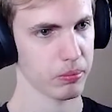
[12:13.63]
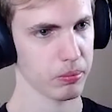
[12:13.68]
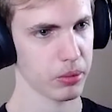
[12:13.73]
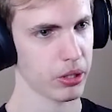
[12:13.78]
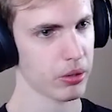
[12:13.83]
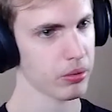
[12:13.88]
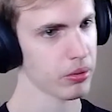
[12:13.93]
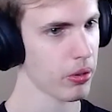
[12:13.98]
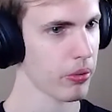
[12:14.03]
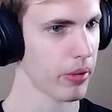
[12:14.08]

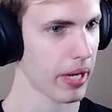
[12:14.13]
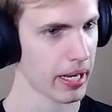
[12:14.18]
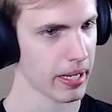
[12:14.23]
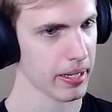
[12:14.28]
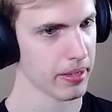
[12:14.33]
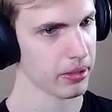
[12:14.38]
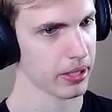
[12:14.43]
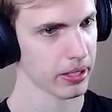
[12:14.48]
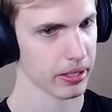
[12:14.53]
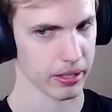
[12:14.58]
we don't know,
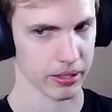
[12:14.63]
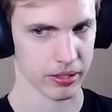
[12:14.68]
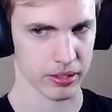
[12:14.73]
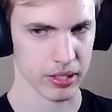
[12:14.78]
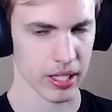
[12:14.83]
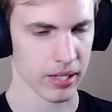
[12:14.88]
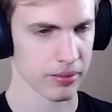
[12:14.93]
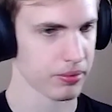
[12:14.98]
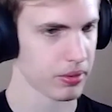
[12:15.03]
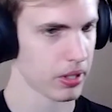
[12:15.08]
any, like,
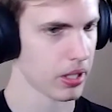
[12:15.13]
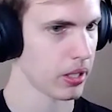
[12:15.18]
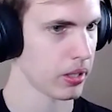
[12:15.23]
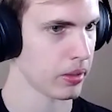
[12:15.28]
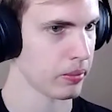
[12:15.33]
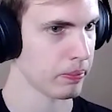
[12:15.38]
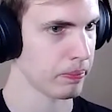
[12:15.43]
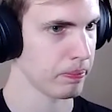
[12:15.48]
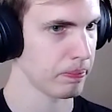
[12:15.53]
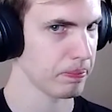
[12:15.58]
it's not
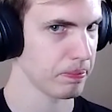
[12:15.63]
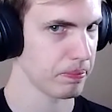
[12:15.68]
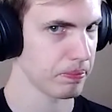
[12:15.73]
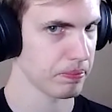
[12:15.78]
from